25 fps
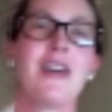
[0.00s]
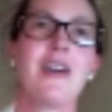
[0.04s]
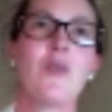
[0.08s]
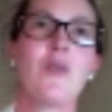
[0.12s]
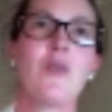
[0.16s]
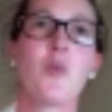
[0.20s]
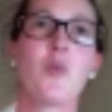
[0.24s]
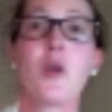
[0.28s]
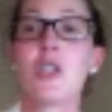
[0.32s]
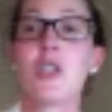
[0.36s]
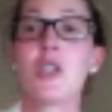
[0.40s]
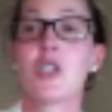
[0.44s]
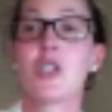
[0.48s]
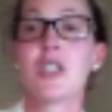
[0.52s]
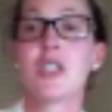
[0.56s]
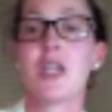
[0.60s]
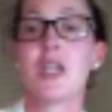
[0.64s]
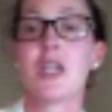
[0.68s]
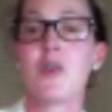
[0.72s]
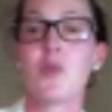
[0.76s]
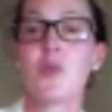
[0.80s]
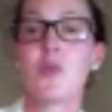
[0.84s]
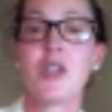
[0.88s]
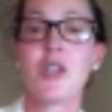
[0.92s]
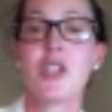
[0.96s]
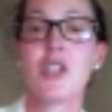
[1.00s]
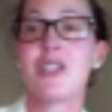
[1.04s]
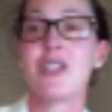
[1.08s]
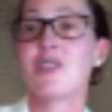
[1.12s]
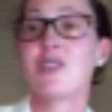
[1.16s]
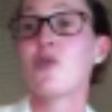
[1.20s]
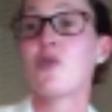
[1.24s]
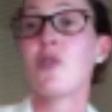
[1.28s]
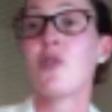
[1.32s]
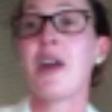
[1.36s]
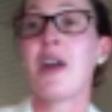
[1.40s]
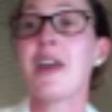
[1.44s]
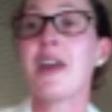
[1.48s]
Which is
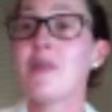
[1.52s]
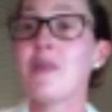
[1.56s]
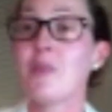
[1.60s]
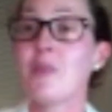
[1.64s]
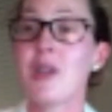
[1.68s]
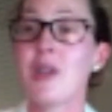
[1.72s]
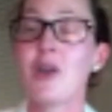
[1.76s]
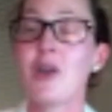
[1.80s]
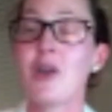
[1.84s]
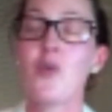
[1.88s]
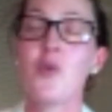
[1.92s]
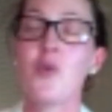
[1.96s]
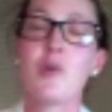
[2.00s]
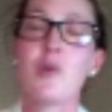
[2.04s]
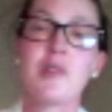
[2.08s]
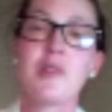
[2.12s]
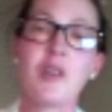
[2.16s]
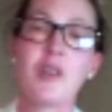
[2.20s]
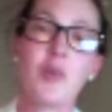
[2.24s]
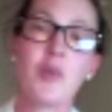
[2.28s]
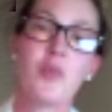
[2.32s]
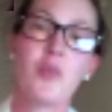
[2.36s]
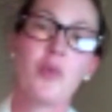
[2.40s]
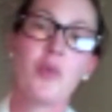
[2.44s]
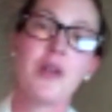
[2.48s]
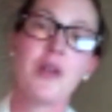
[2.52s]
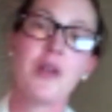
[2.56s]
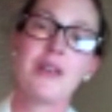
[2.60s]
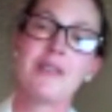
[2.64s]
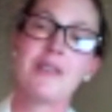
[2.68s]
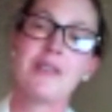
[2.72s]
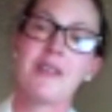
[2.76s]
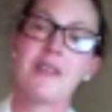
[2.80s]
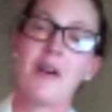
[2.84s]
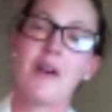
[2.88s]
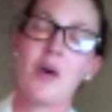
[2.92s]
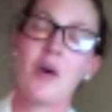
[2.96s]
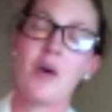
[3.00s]
great, but it also
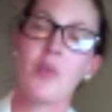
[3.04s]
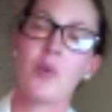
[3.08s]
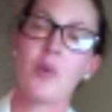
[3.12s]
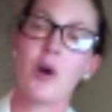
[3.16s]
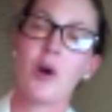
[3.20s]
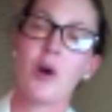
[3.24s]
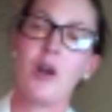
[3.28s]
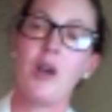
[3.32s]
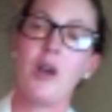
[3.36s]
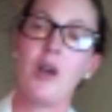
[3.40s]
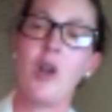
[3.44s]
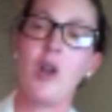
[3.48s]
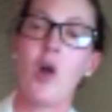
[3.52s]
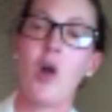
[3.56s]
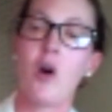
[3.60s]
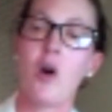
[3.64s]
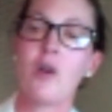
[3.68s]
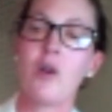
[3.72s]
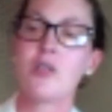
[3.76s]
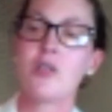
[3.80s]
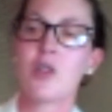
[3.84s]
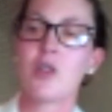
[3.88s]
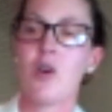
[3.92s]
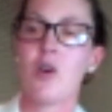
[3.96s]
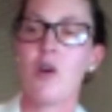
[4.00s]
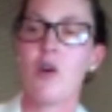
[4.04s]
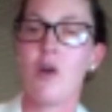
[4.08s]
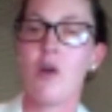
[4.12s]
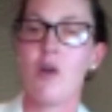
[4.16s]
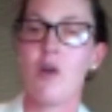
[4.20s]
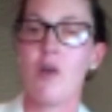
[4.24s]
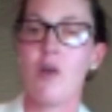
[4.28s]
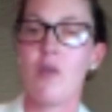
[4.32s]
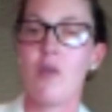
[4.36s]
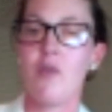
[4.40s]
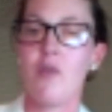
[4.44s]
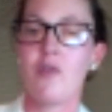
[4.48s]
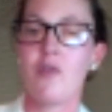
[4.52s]
brings up a lot
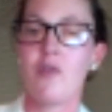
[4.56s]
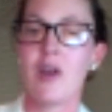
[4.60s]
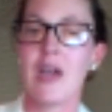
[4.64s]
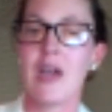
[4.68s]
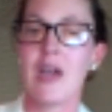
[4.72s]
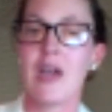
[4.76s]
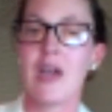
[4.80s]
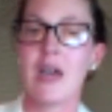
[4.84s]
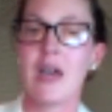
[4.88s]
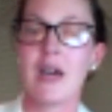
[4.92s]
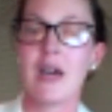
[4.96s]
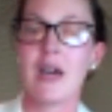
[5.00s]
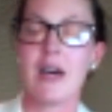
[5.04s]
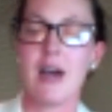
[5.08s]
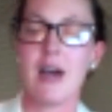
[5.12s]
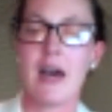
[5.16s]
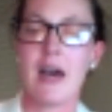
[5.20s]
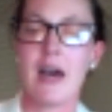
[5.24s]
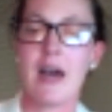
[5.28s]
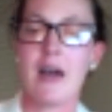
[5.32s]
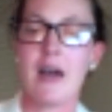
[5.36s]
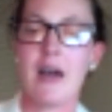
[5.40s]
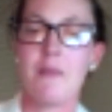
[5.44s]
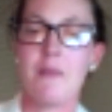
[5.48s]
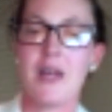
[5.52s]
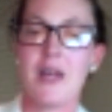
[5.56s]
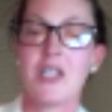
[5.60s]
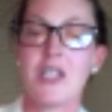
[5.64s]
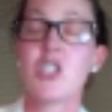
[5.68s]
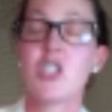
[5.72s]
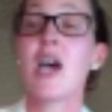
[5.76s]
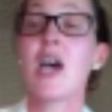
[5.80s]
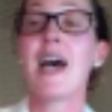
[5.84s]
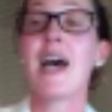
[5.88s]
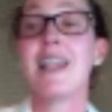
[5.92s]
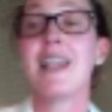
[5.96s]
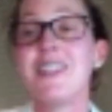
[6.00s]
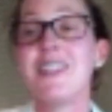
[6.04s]
of
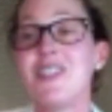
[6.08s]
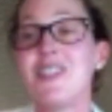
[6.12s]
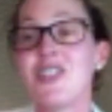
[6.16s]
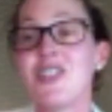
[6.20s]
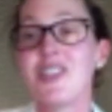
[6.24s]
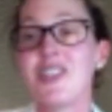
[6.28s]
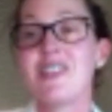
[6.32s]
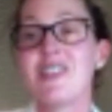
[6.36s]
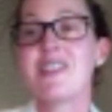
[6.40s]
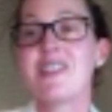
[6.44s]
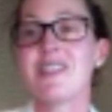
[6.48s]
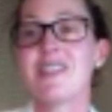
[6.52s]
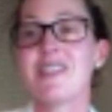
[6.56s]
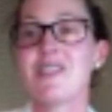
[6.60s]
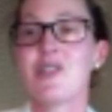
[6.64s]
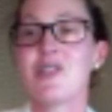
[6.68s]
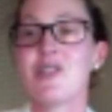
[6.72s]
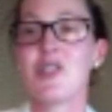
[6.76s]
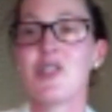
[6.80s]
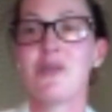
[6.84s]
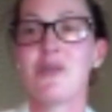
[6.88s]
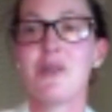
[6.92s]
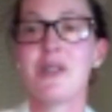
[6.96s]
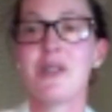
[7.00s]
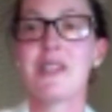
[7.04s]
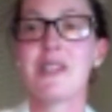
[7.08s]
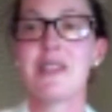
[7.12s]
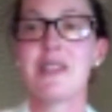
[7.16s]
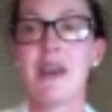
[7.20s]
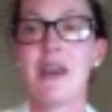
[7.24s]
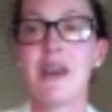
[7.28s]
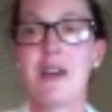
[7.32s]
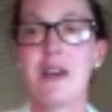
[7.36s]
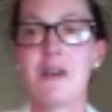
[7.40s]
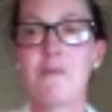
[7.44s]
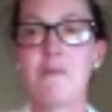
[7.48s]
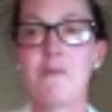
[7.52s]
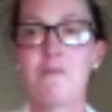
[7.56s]
challenges, should we
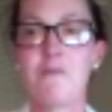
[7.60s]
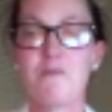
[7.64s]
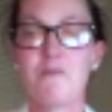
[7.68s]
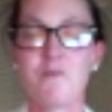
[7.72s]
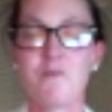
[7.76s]
say.